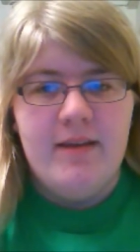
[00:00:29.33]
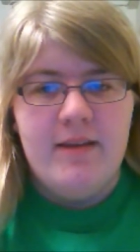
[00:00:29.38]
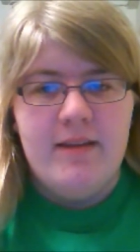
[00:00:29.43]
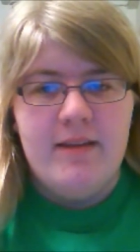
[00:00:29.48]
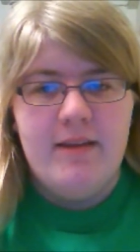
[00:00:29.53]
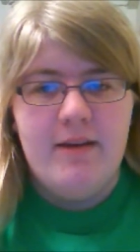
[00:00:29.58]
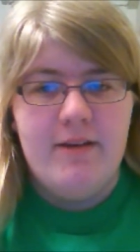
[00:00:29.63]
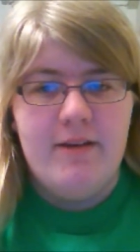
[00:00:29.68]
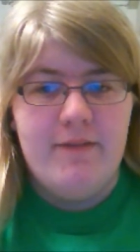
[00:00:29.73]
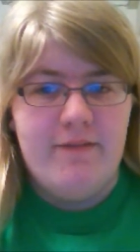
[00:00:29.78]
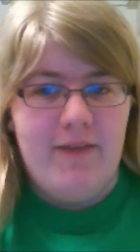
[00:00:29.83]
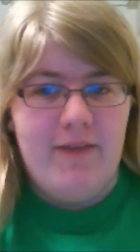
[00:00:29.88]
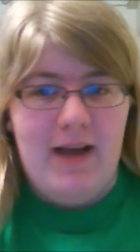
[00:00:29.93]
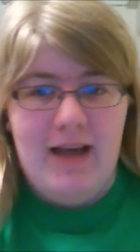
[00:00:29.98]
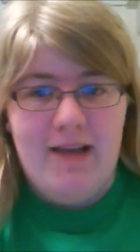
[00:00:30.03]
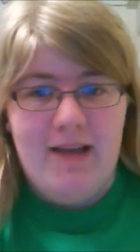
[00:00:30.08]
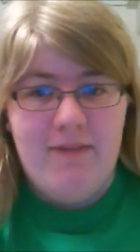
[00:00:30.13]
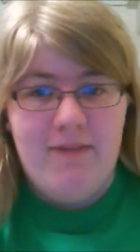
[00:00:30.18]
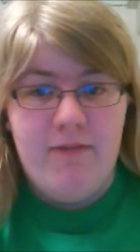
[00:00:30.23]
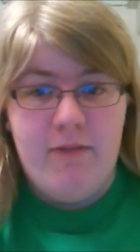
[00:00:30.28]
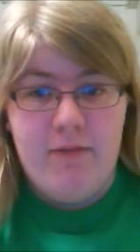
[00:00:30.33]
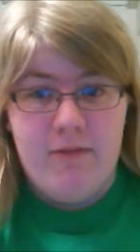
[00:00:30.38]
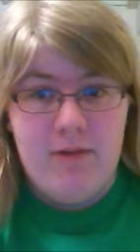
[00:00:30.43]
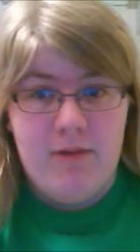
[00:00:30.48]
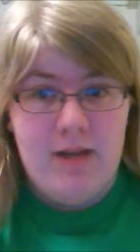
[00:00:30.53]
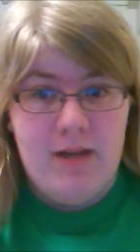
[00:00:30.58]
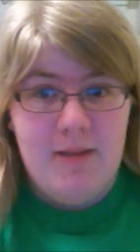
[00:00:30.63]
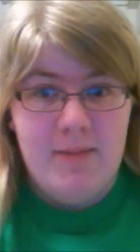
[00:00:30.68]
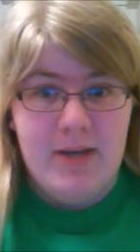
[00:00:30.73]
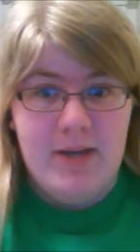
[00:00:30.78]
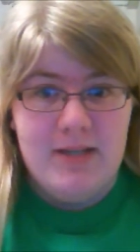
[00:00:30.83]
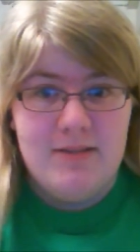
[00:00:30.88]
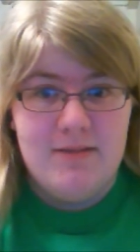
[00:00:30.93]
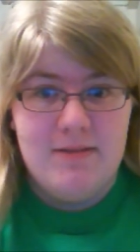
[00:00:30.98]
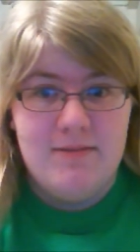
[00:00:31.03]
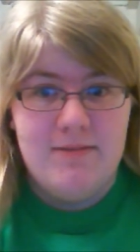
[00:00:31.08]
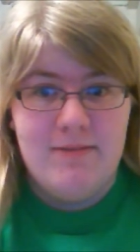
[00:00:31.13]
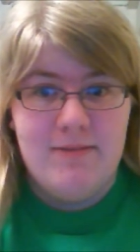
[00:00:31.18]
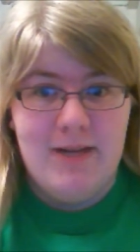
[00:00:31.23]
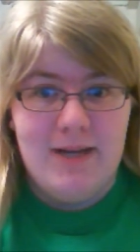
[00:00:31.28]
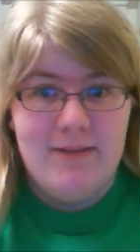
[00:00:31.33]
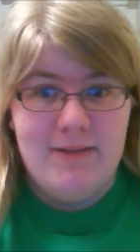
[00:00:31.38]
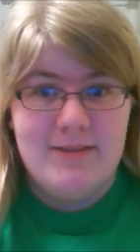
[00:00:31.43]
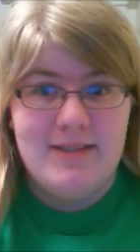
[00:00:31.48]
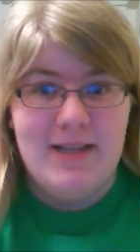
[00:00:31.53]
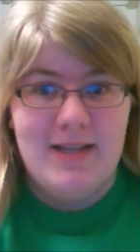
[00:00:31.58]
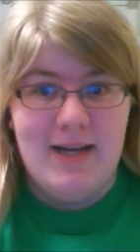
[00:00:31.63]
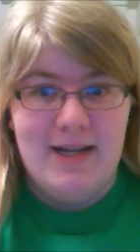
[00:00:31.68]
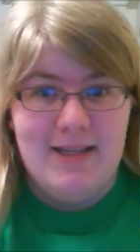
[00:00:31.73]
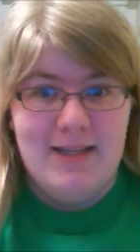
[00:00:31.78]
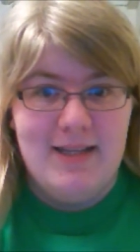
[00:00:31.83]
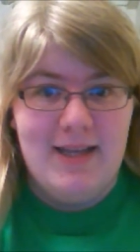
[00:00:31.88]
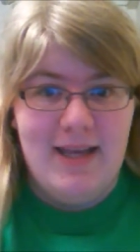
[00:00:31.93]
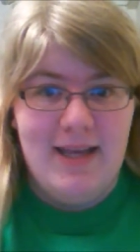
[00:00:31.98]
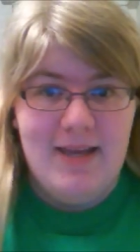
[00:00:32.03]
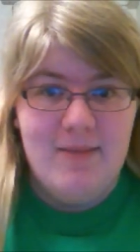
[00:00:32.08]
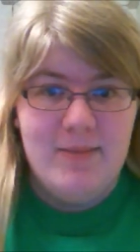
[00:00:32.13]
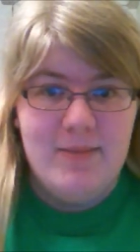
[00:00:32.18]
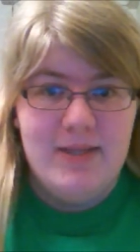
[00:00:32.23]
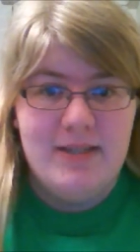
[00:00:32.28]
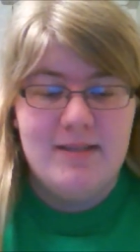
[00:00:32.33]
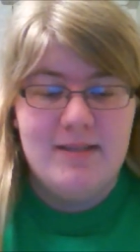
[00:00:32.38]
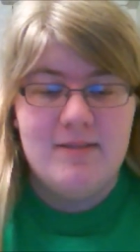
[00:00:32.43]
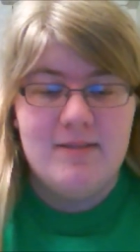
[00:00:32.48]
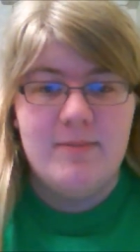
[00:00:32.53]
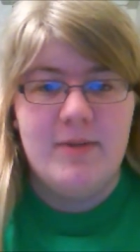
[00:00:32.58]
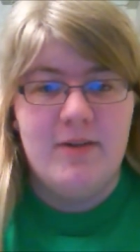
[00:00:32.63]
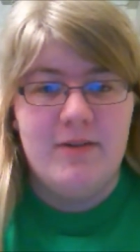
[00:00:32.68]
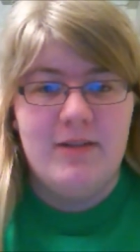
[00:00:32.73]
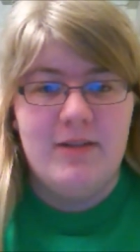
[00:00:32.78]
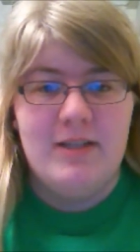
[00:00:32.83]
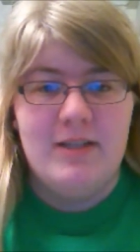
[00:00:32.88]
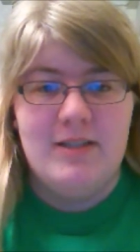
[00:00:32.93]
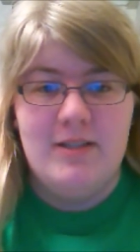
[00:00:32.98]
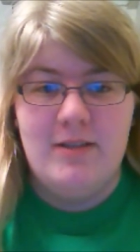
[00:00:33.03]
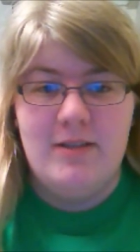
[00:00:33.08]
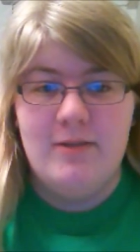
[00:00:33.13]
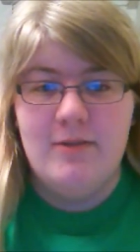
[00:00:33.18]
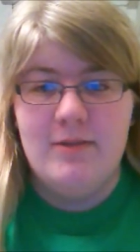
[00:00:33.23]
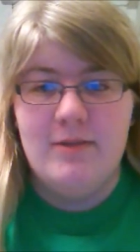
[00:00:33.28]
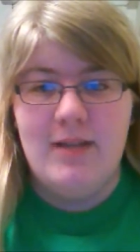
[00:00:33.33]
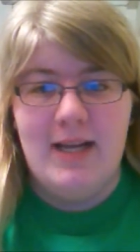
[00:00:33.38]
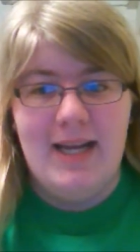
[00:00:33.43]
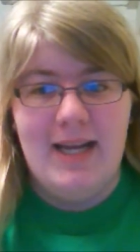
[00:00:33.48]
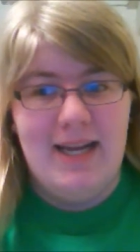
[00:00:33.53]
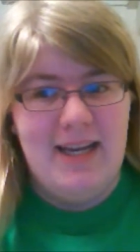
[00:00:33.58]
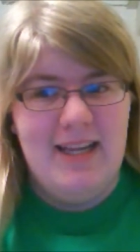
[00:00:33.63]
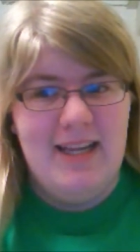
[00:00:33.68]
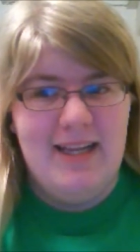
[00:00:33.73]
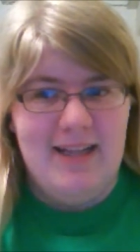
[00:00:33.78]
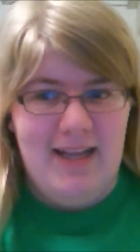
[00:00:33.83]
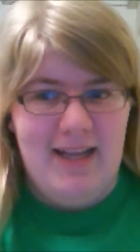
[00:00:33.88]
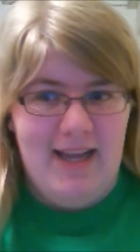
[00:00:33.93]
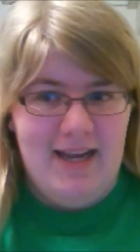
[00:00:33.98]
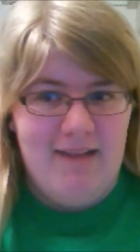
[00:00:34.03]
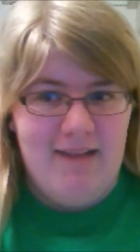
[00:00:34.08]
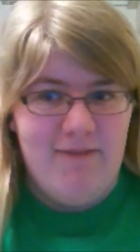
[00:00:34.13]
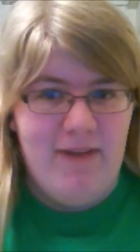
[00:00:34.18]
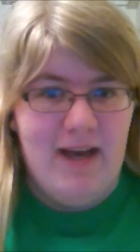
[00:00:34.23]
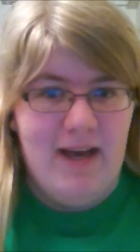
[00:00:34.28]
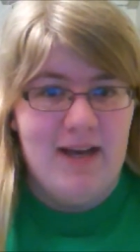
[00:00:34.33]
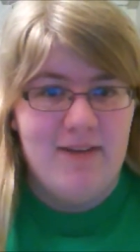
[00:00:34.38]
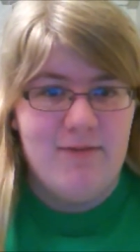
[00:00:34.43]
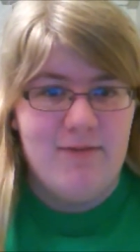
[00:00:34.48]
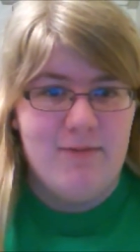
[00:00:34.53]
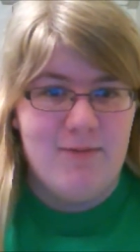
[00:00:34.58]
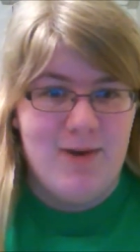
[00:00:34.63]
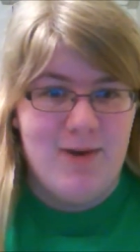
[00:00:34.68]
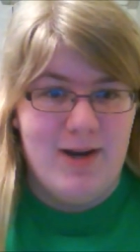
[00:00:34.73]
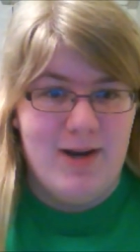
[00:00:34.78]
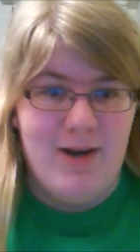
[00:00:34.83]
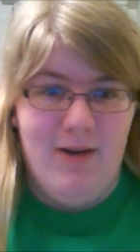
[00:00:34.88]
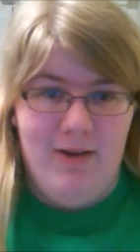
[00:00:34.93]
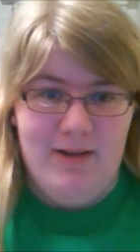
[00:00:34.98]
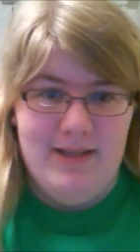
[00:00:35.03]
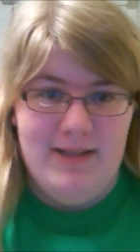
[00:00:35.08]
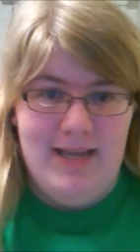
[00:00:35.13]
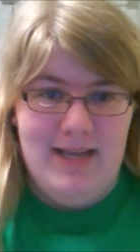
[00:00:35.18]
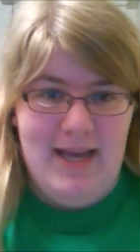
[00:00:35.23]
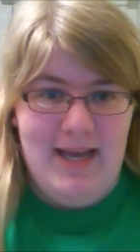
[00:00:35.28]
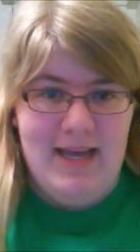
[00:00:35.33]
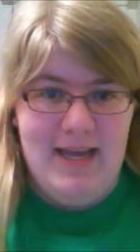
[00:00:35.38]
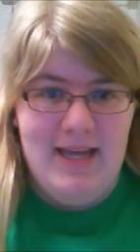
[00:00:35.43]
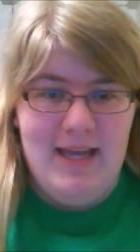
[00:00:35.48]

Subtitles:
There are 5 free bus routes on the campus, but only 2, the 80 and the 85, run all day,